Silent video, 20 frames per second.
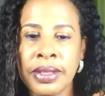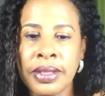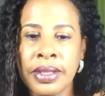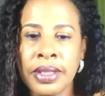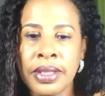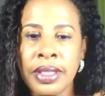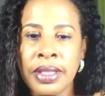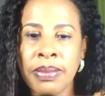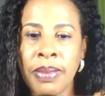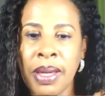
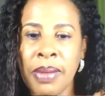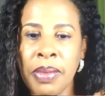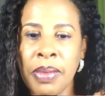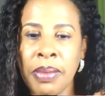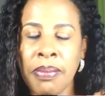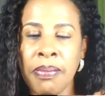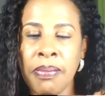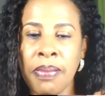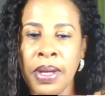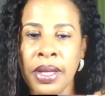This might be
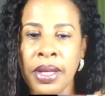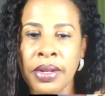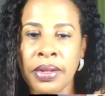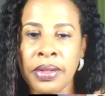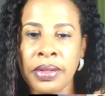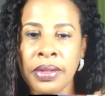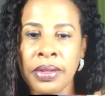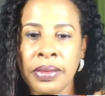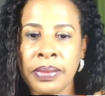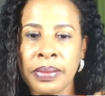
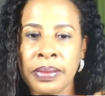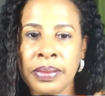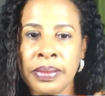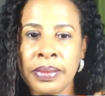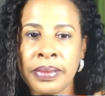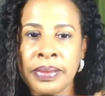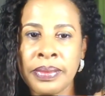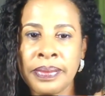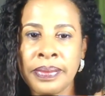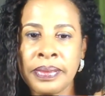better.
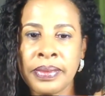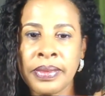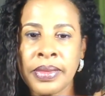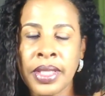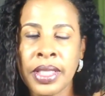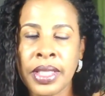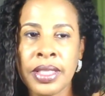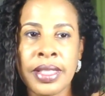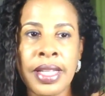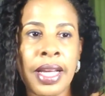
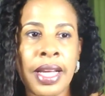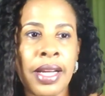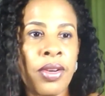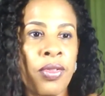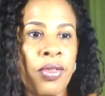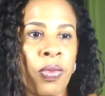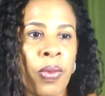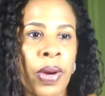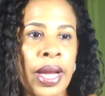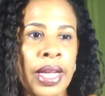It's not
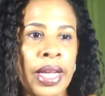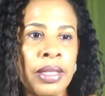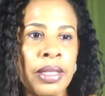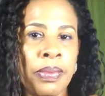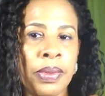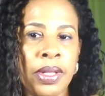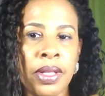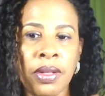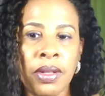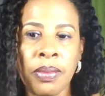great,
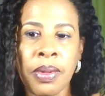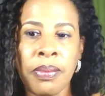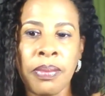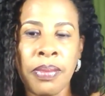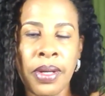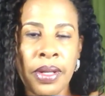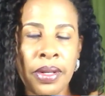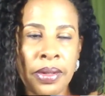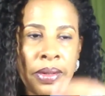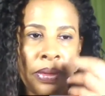but it'll be
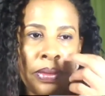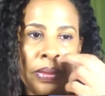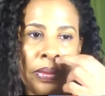better.